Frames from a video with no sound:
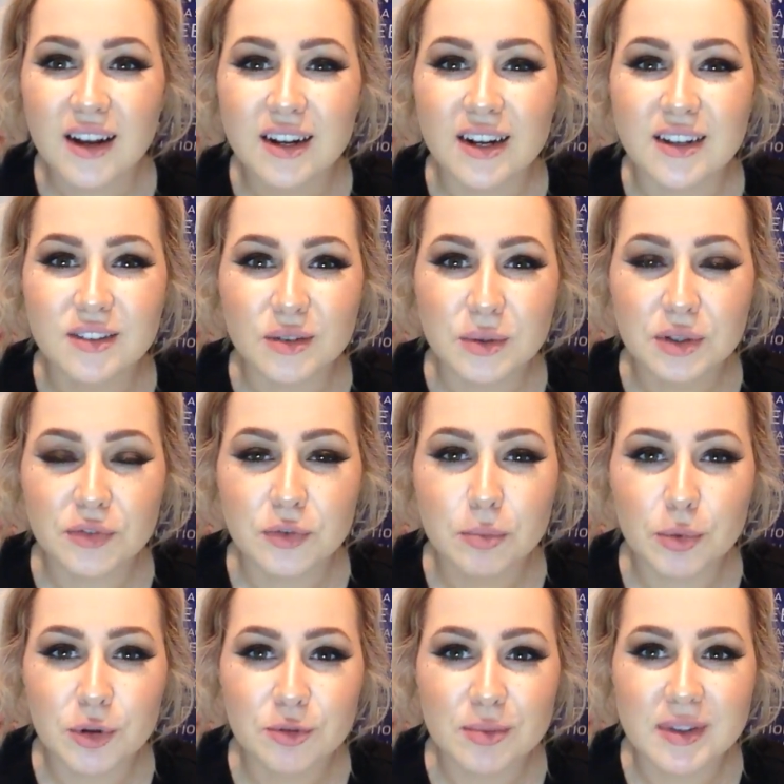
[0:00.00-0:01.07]
Hi guys, Courtney
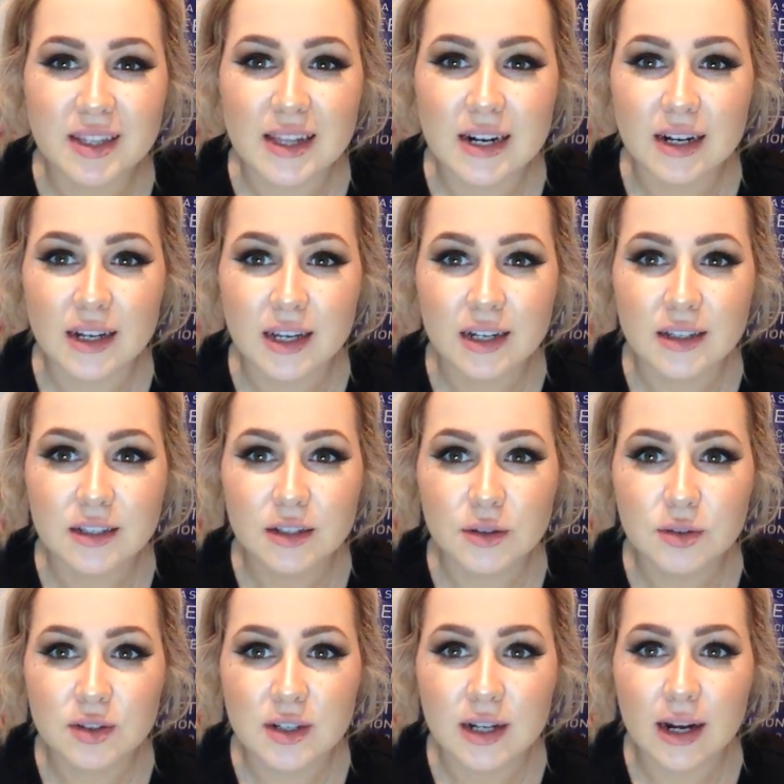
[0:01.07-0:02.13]
from Bronze Brazilian at Cannon
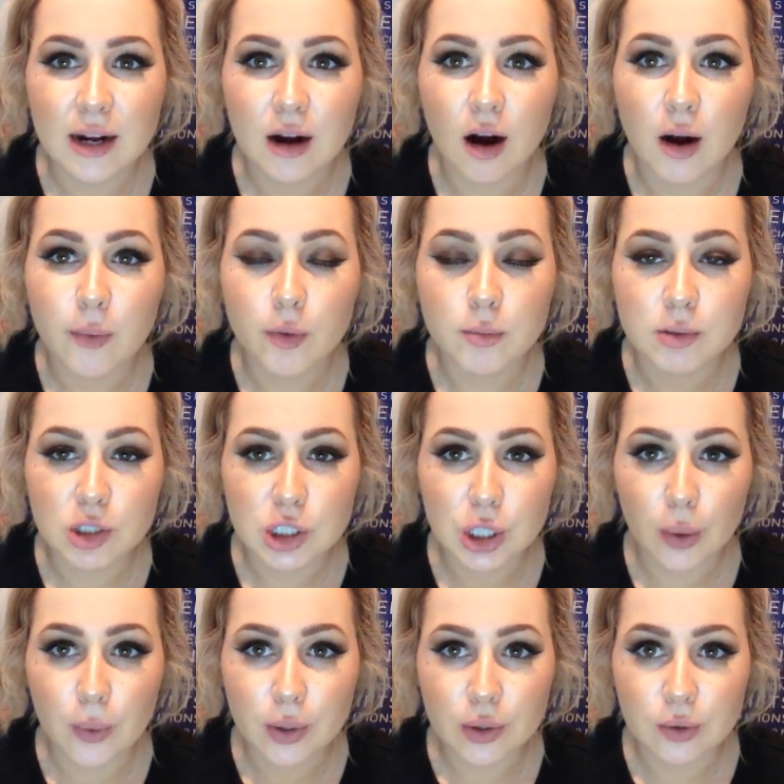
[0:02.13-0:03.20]
Hill. Today I will be
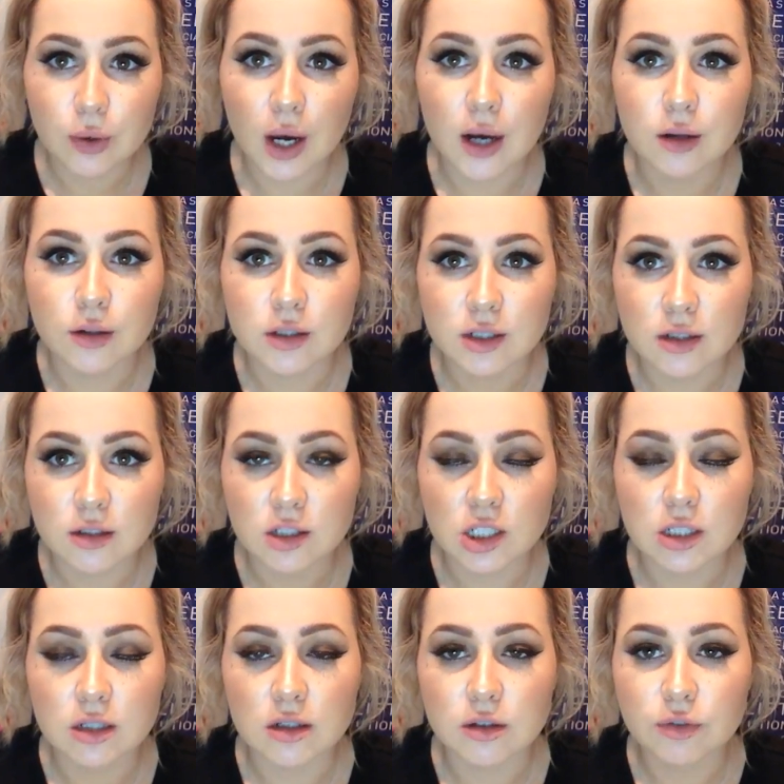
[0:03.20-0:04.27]
showing you how you can
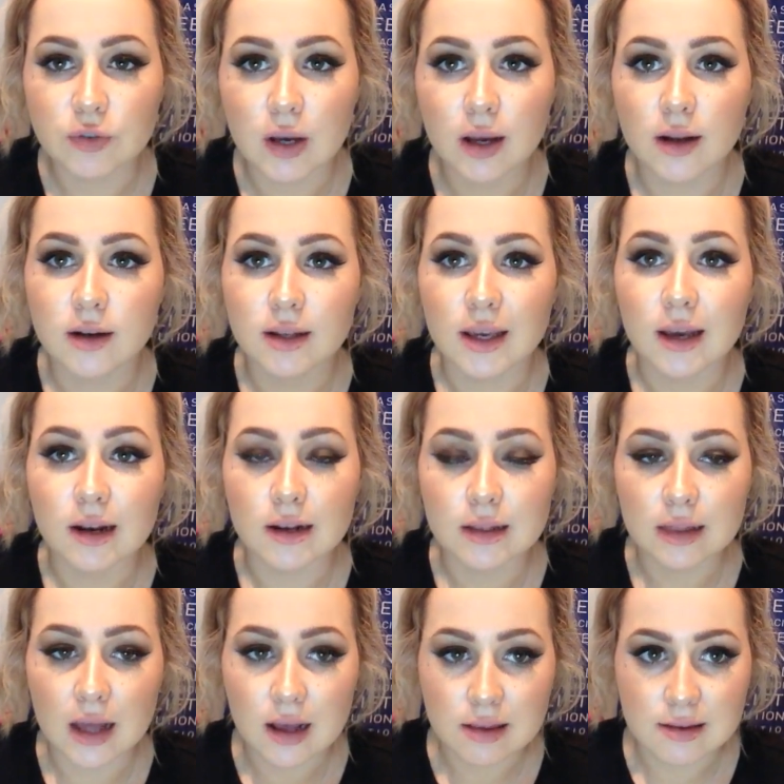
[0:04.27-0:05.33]
achieve and get
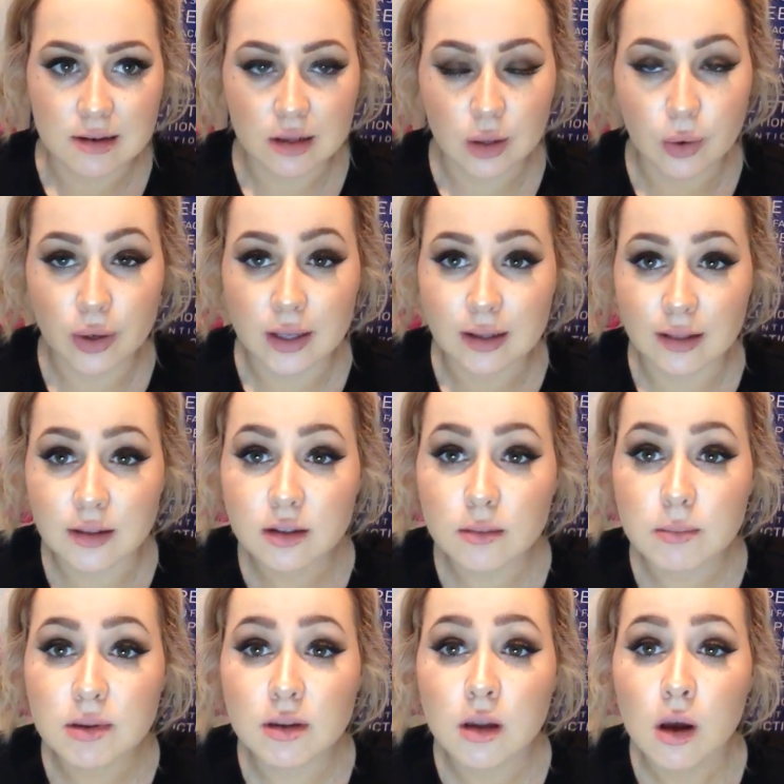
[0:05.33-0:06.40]
last elongating
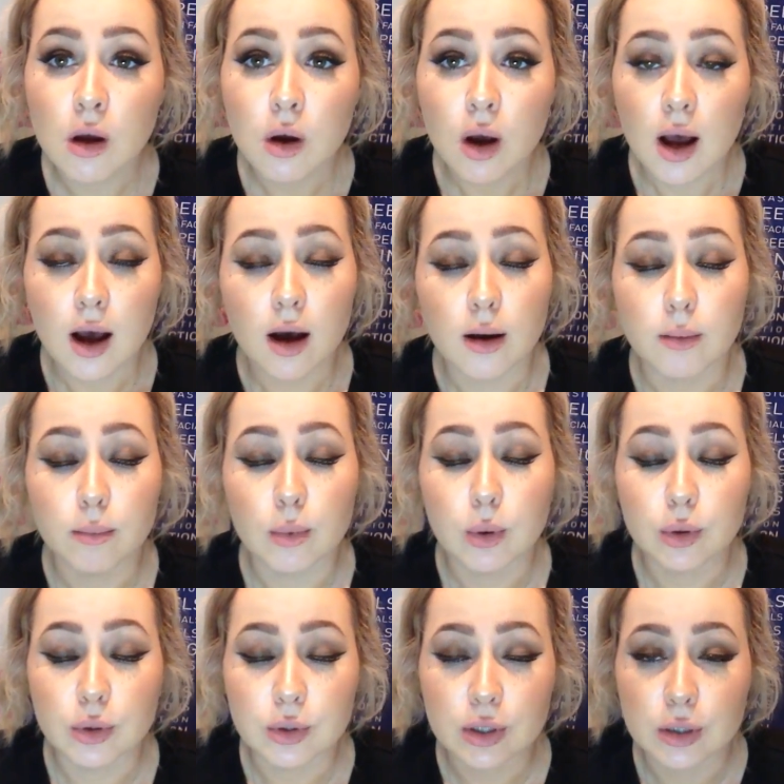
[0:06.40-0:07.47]
lips.
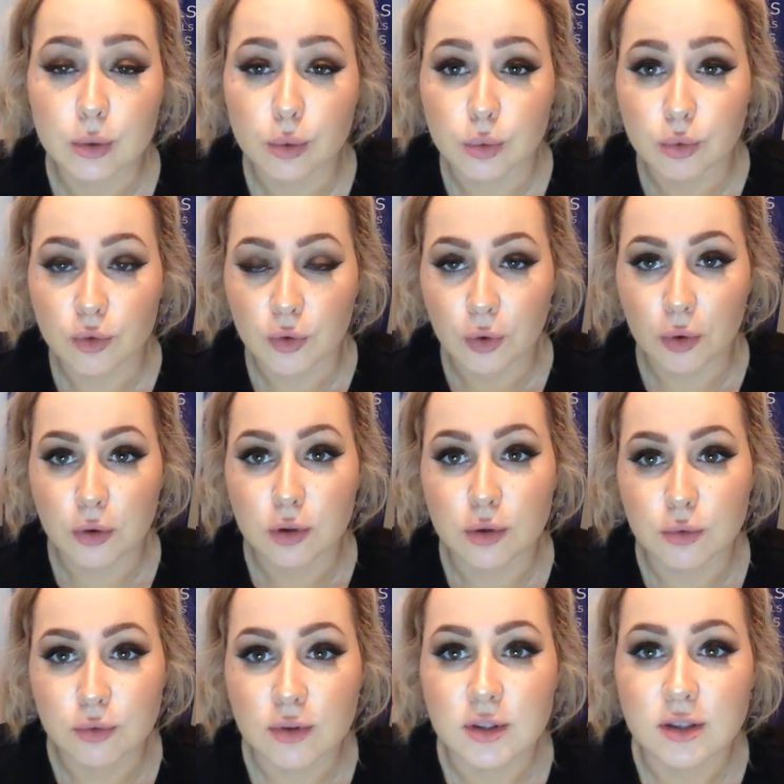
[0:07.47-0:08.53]
You can also
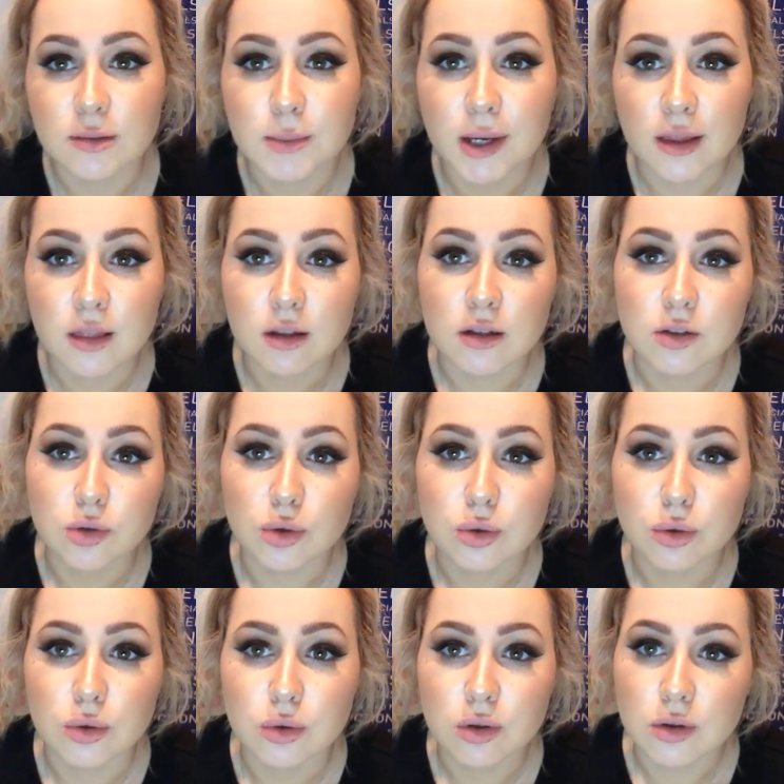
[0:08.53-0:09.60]
use this method to
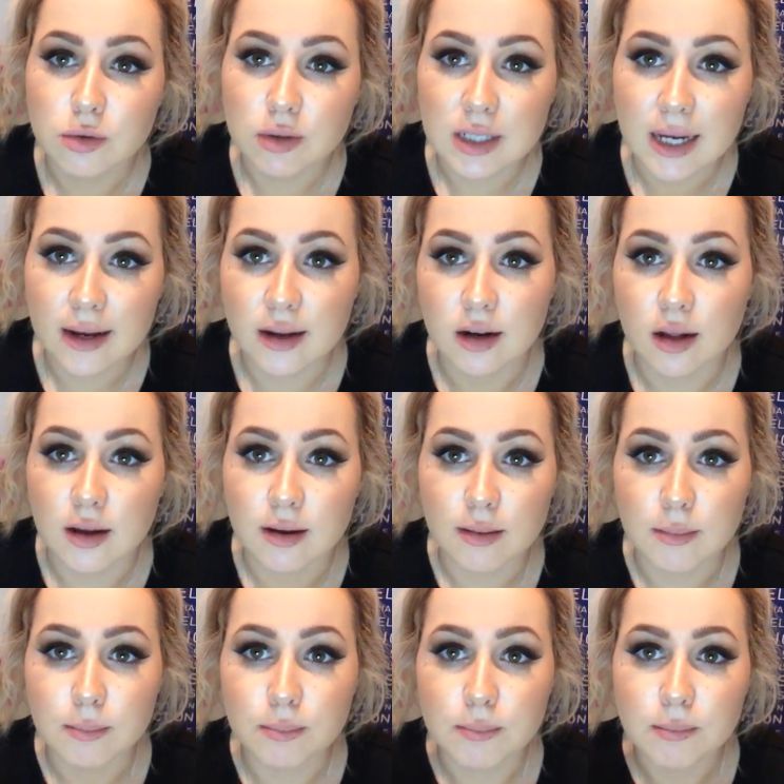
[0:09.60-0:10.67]
create a
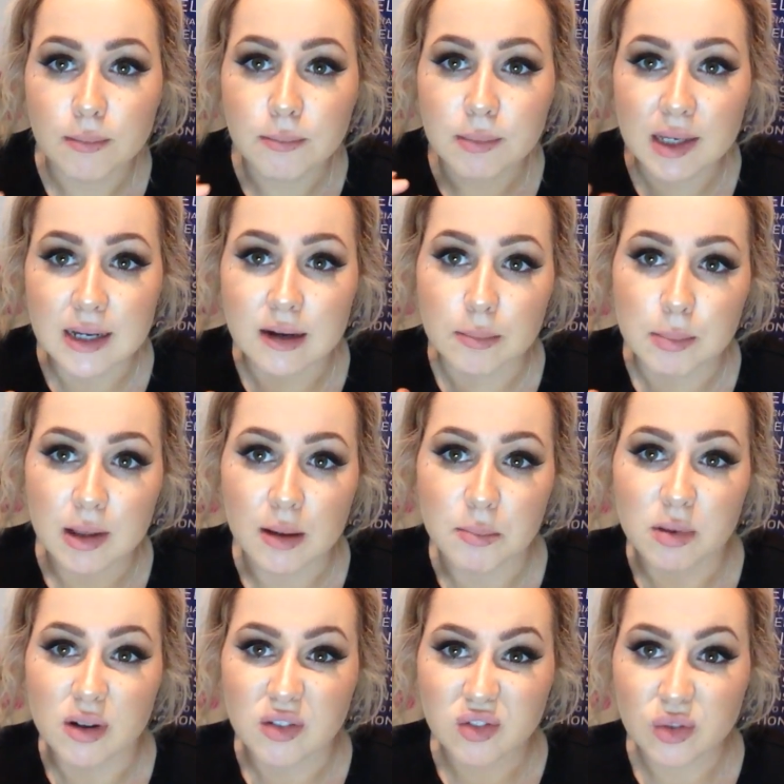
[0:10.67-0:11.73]
bigger,
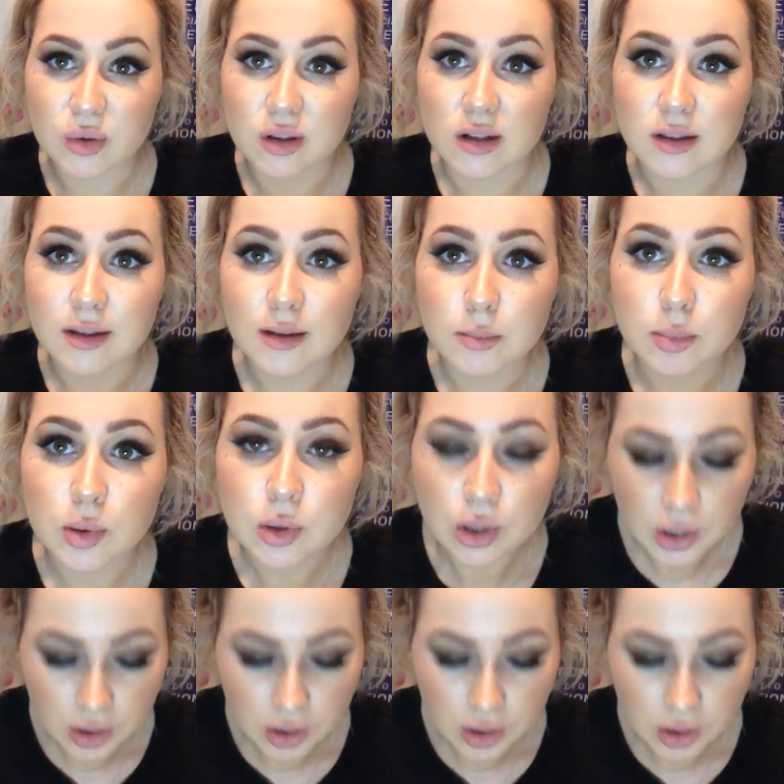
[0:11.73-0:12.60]
plumper, fuller lip.